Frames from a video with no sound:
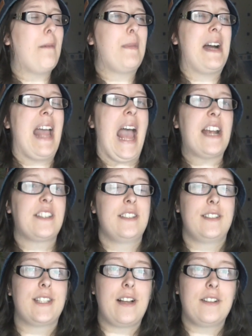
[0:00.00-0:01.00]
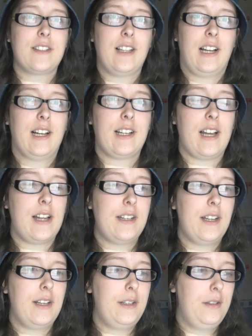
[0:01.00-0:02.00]
what my accent sounds like. I
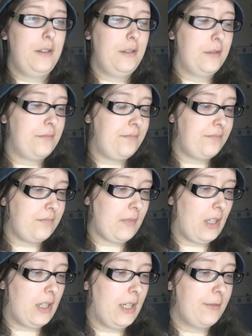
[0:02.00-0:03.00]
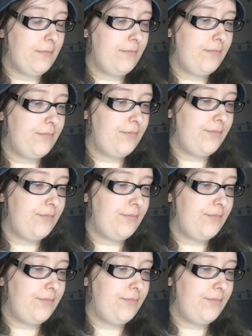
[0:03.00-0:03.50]
know um,